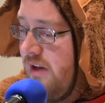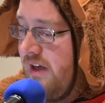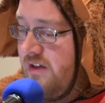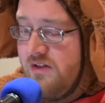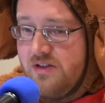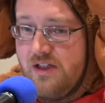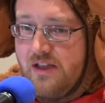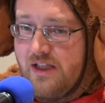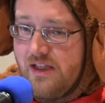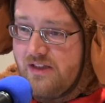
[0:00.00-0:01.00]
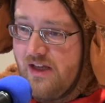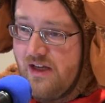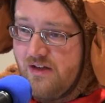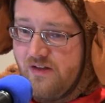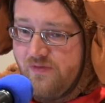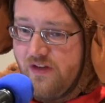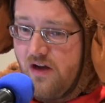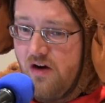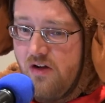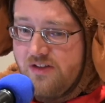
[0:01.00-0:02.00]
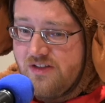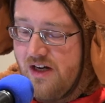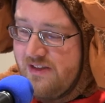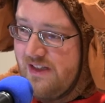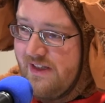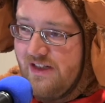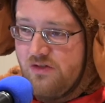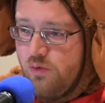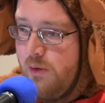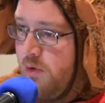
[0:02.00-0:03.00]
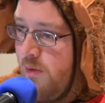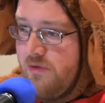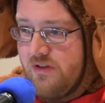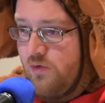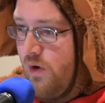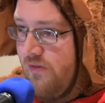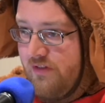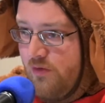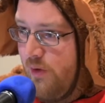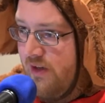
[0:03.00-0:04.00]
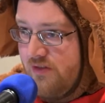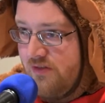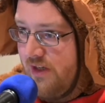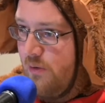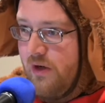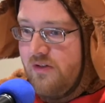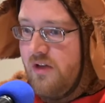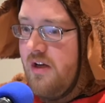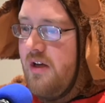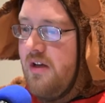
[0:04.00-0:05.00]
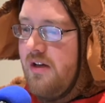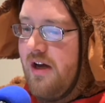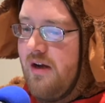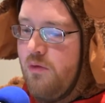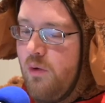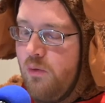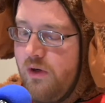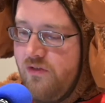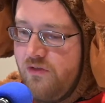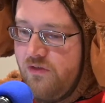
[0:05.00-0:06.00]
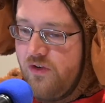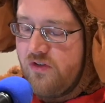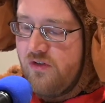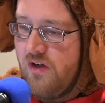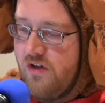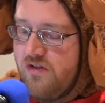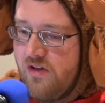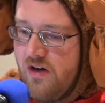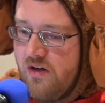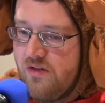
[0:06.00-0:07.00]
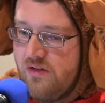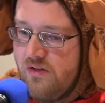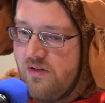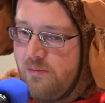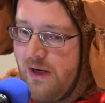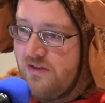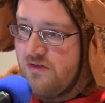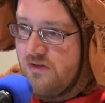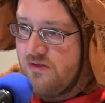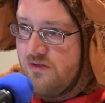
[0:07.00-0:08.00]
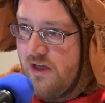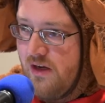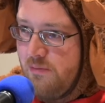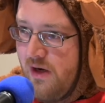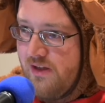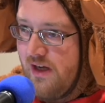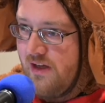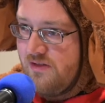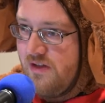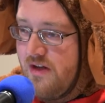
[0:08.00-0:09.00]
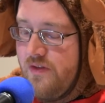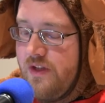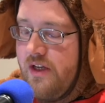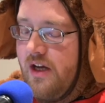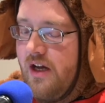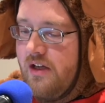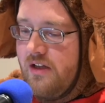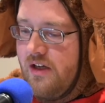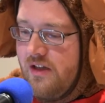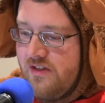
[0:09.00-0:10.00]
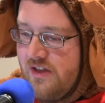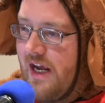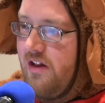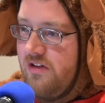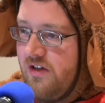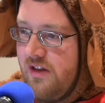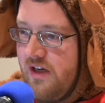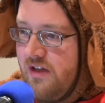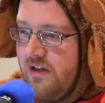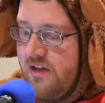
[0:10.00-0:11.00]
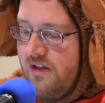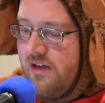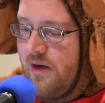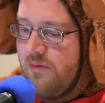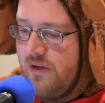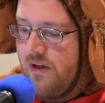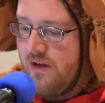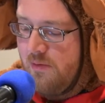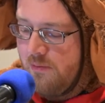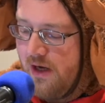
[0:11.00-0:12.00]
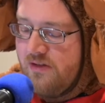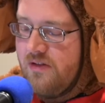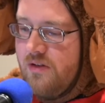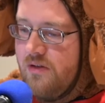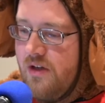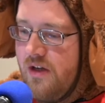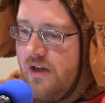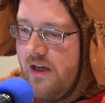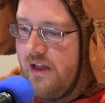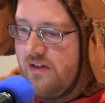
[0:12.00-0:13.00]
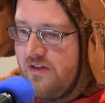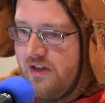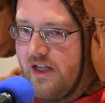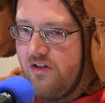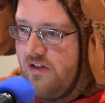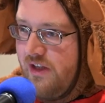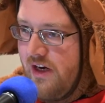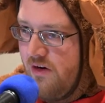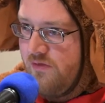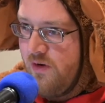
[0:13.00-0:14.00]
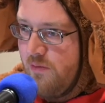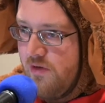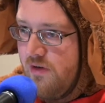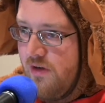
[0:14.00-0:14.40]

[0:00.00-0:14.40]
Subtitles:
you see that they take all this content and they just repurpose it 12 different ways, sideways. When we first launched our pastor's podcast, he had this analogy that he kept coming back to, and that's the analogy of the carrot farmer.